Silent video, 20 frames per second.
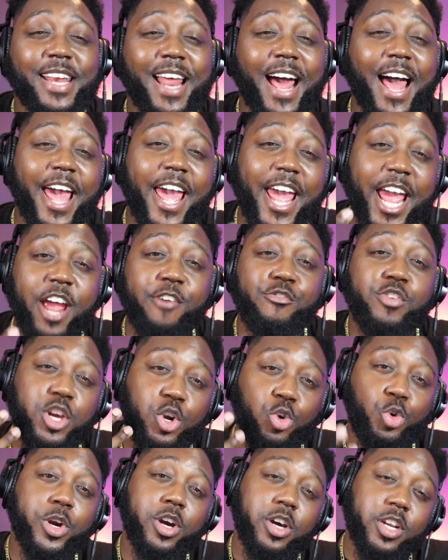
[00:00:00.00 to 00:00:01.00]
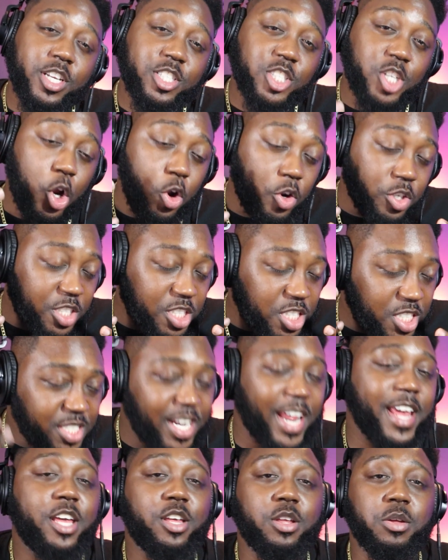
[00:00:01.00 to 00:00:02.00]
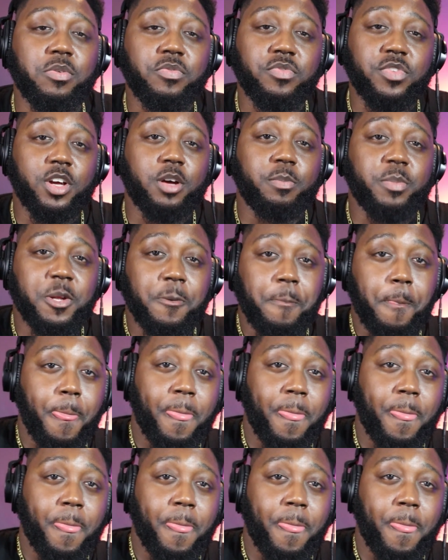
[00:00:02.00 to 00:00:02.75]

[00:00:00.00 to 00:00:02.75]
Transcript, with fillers: Not every grill deserves the steak. You feel me?